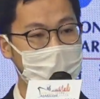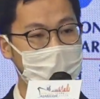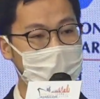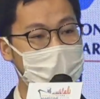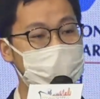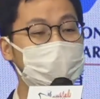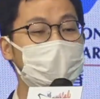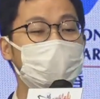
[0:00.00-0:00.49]

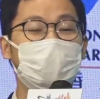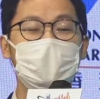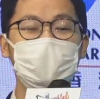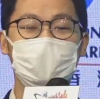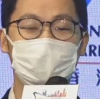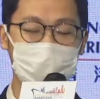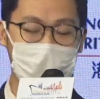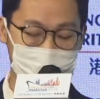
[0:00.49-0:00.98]
To refresh
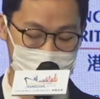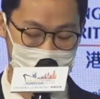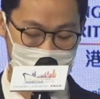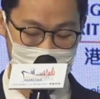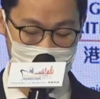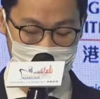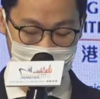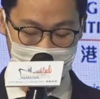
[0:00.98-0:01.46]
our
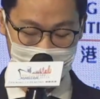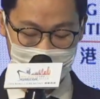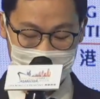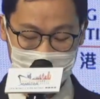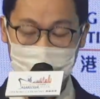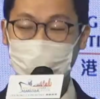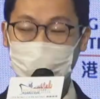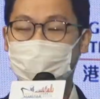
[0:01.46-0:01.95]
memory,
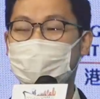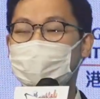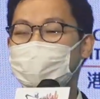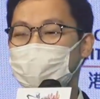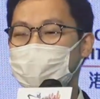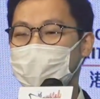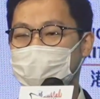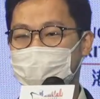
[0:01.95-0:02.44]
let's
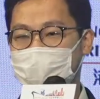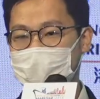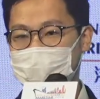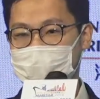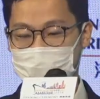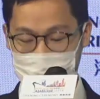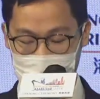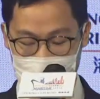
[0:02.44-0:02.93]
enjoy a
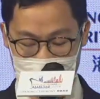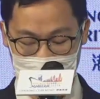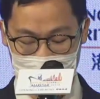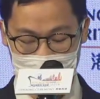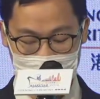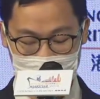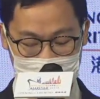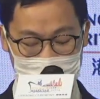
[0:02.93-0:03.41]
video
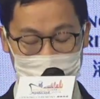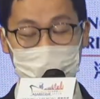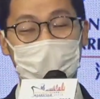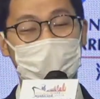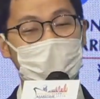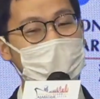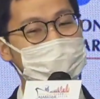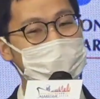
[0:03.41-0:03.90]
highlighting some
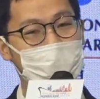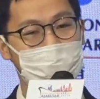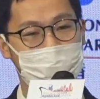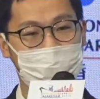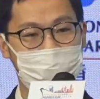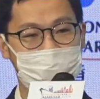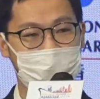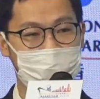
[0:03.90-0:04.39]
great
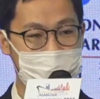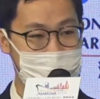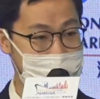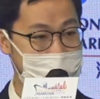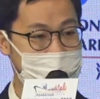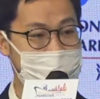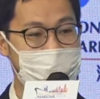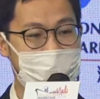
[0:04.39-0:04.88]
moments of the
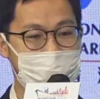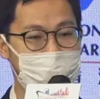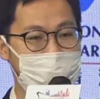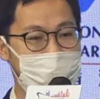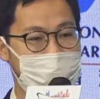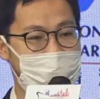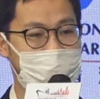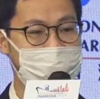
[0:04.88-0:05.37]
Maritime
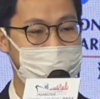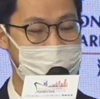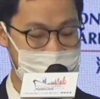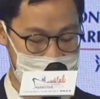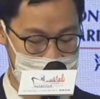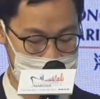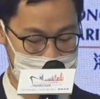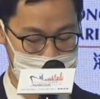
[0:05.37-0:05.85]
Week last year.